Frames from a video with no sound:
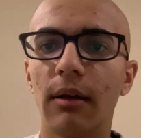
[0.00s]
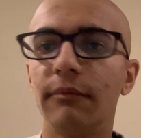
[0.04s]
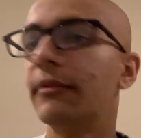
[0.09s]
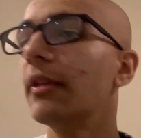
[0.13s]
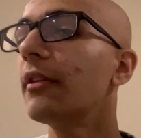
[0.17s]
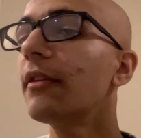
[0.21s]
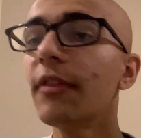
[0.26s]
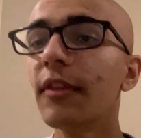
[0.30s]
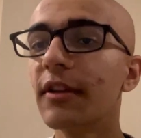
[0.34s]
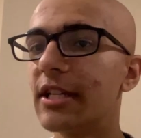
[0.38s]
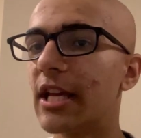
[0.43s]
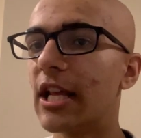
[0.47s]
This is
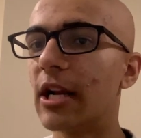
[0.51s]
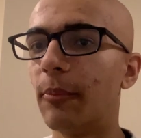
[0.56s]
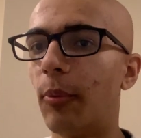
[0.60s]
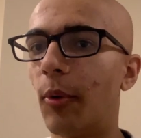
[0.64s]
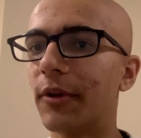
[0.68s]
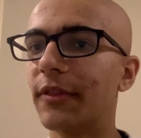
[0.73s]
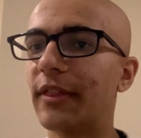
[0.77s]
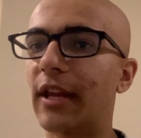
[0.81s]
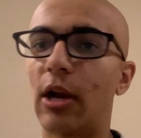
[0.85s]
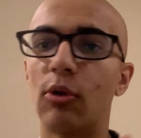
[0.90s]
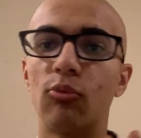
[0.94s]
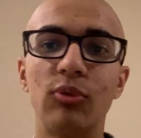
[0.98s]
the data point
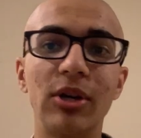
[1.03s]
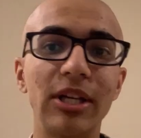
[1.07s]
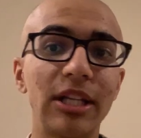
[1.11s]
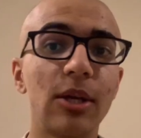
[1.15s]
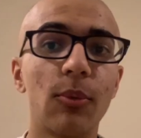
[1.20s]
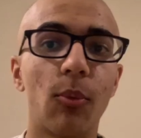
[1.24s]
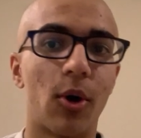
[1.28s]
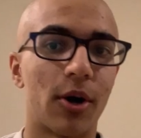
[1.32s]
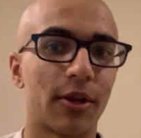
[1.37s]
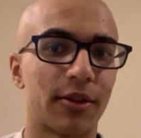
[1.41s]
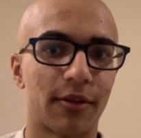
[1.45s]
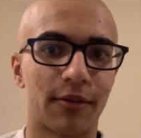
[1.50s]
that I really
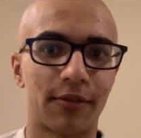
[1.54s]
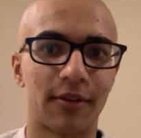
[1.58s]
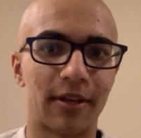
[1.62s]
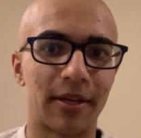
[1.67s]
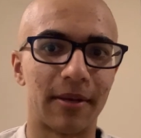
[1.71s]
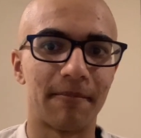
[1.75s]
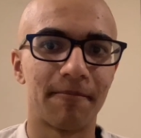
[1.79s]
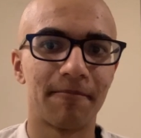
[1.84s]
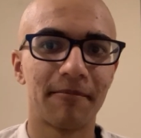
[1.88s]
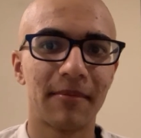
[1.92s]
wanted to see.